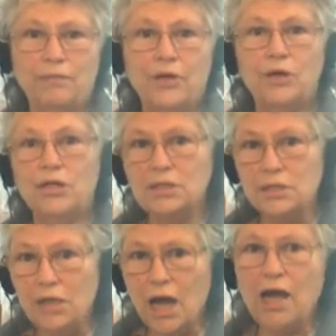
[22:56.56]
There is
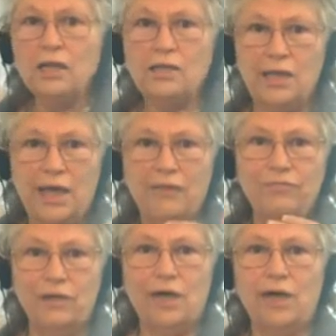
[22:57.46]
not
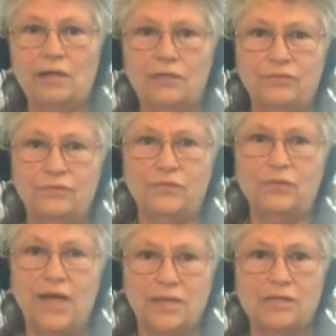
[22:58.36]
yet the kind of
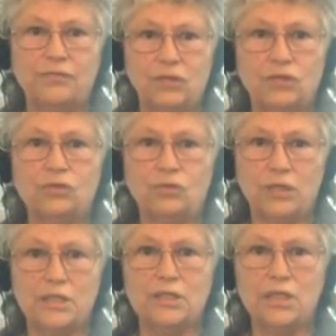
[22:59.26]

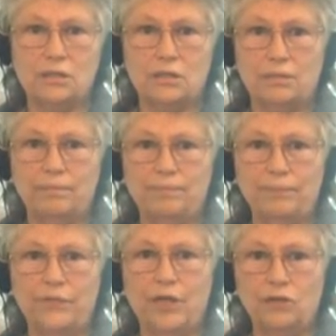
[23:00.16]
classificatory system
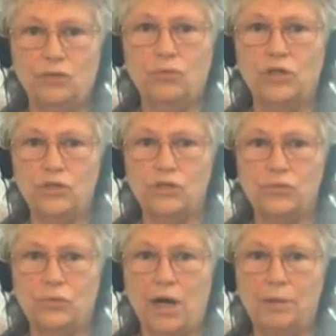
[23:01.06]
that you are
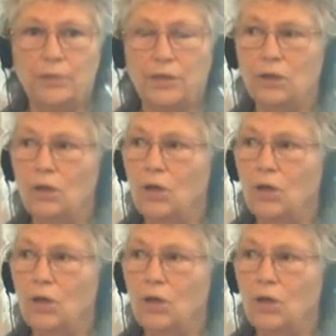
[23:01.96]
describing.